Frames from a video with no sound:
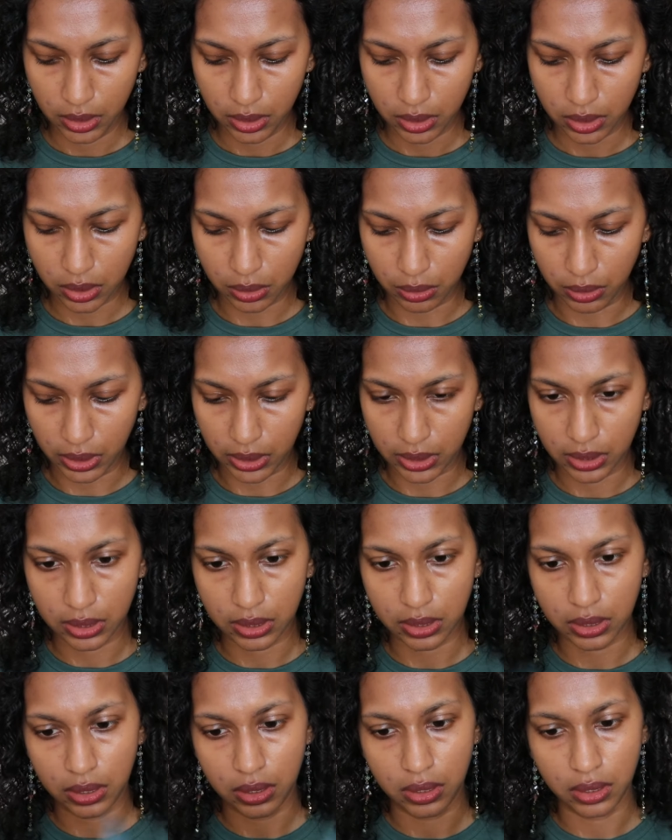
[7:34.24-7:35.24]
So let's
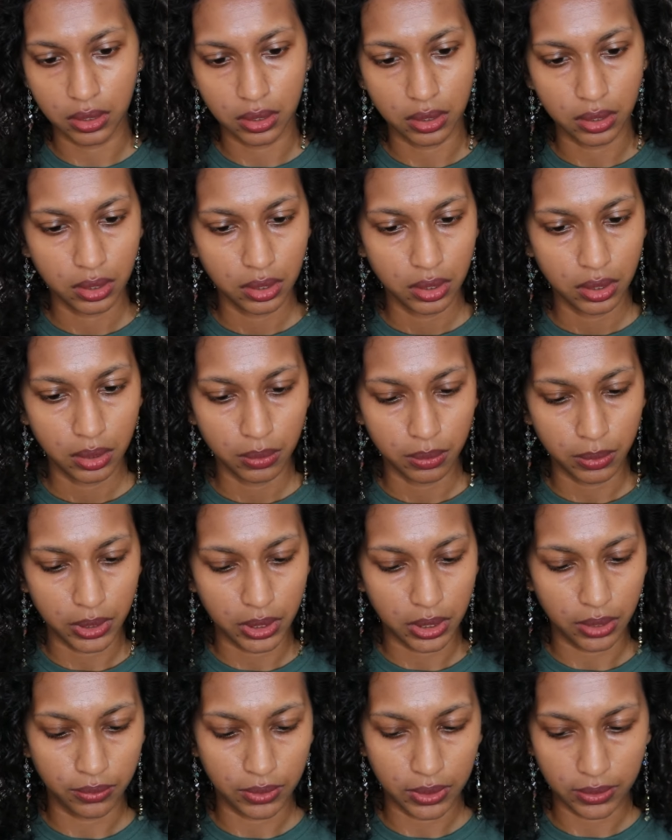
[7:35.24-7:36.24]
see what
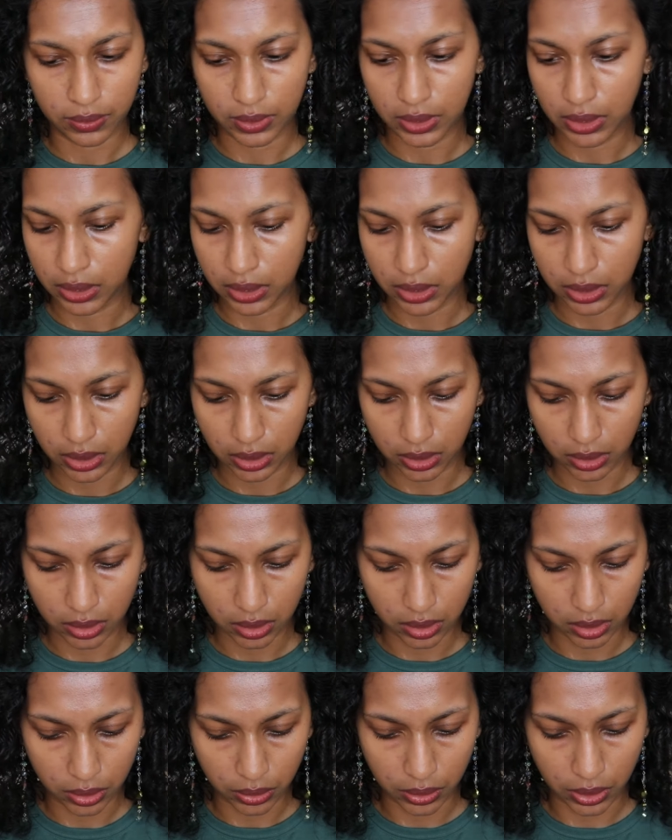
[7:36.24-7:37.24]
they've given us
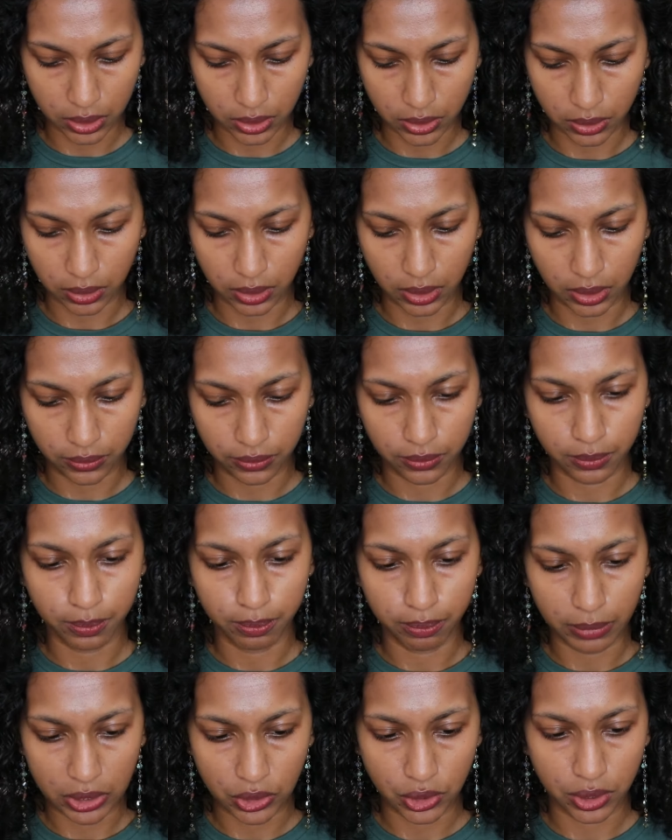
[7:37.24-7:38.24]
here. Okay, so they've
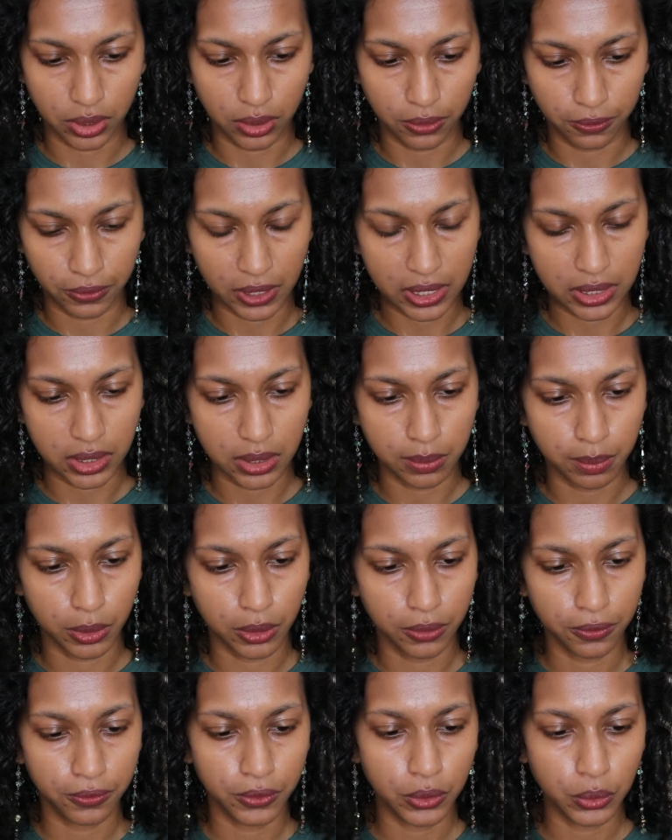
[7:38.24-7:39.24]
mentioned the Fenty
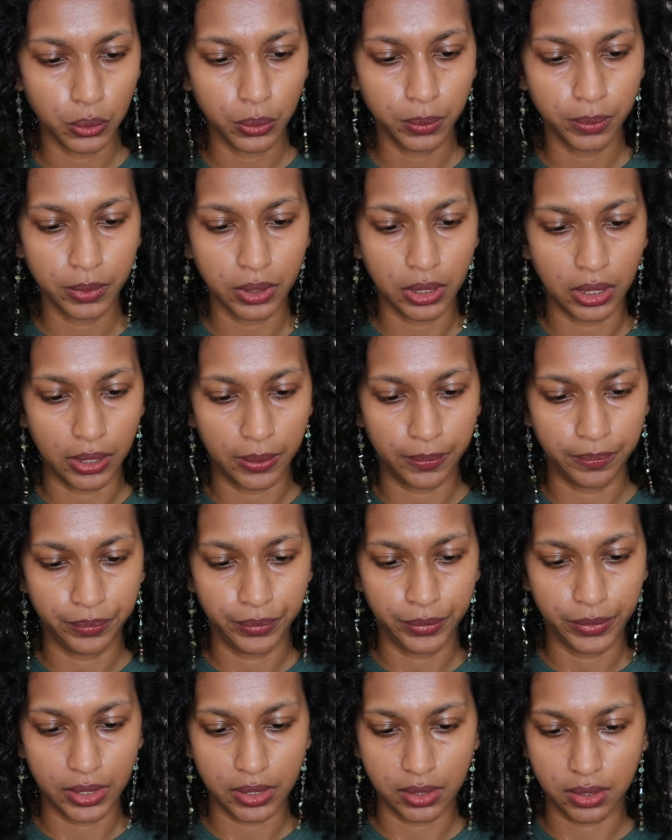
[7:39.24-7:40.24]
perfume.
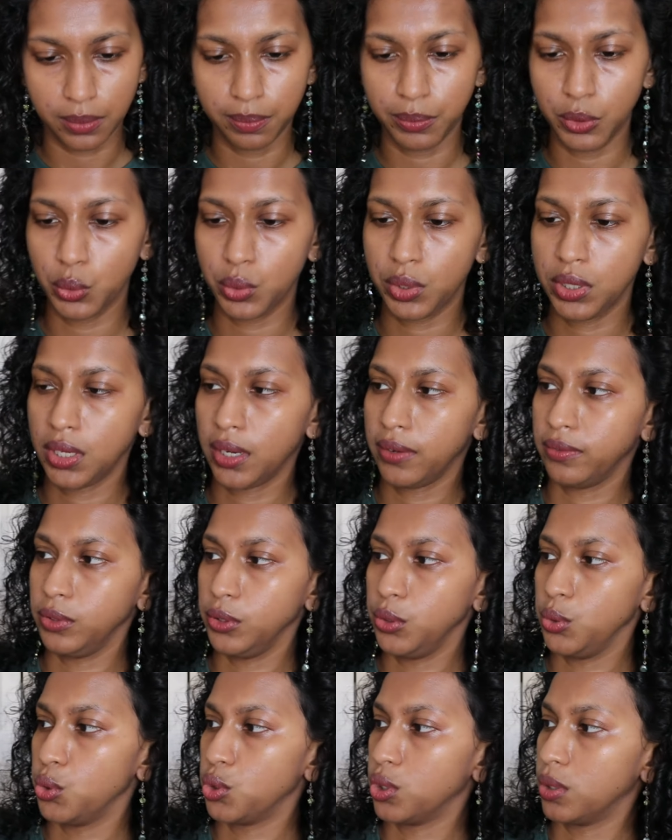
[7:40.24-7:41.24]
There's a Beauty
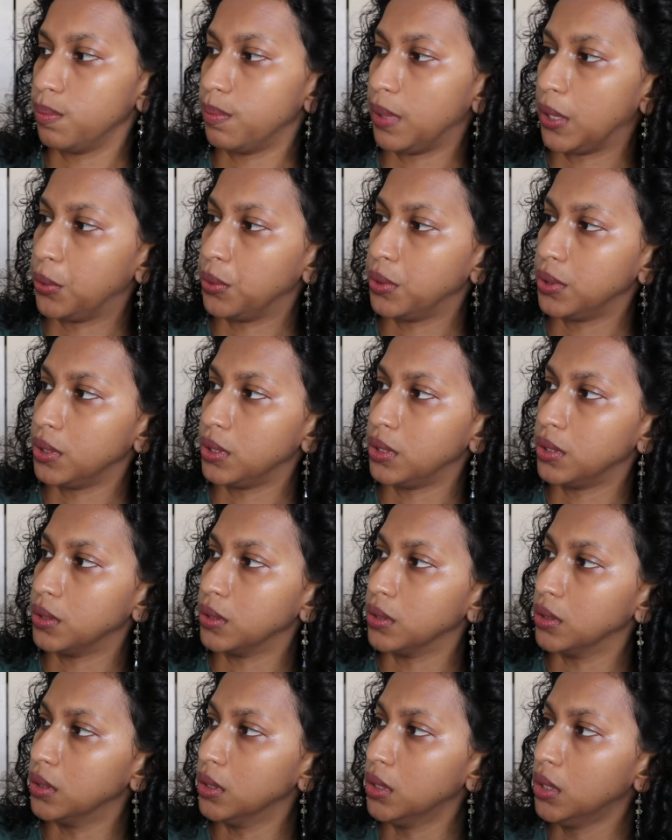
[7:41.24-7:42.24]
Evolution powder
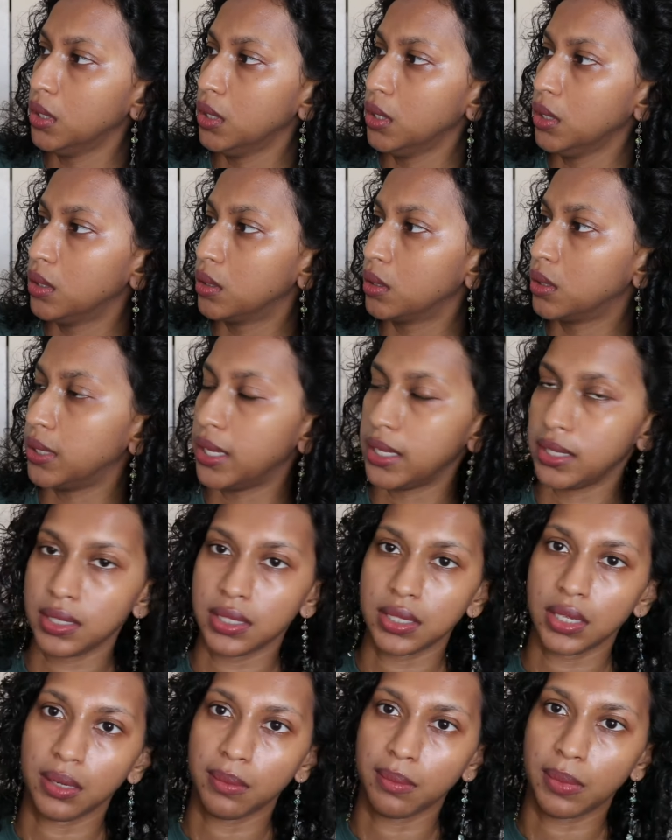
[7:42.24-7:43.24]
here,
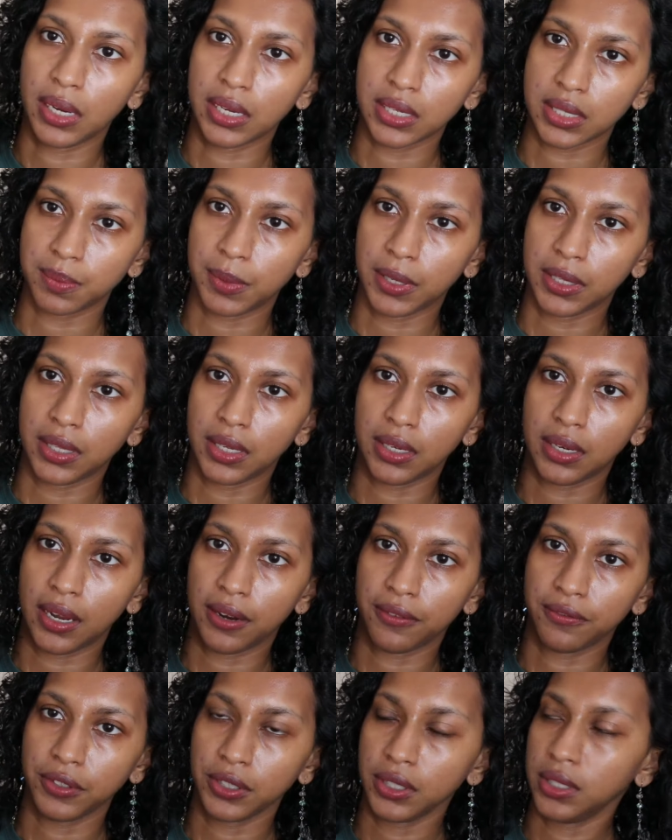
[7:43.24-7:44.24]
cleansing mask by that
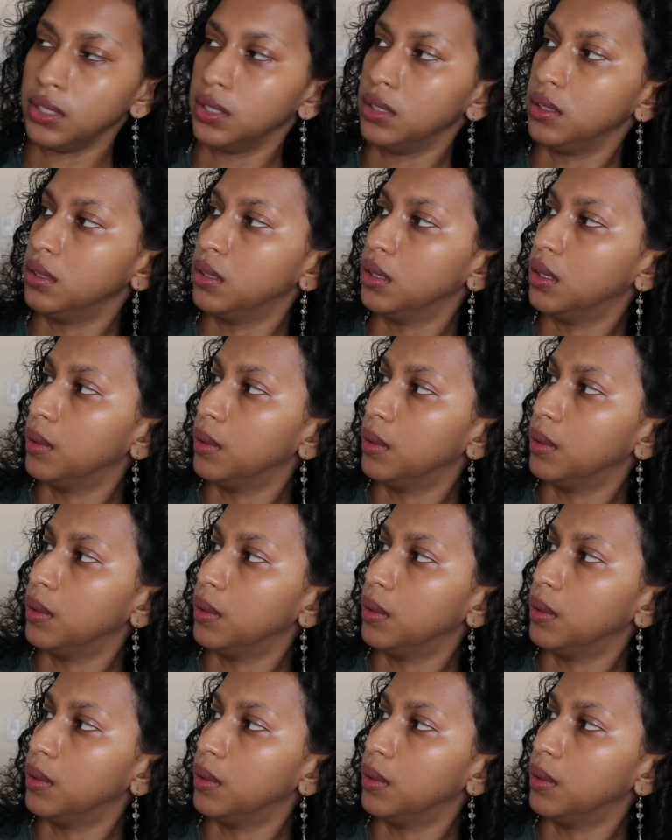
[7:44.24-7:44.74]
African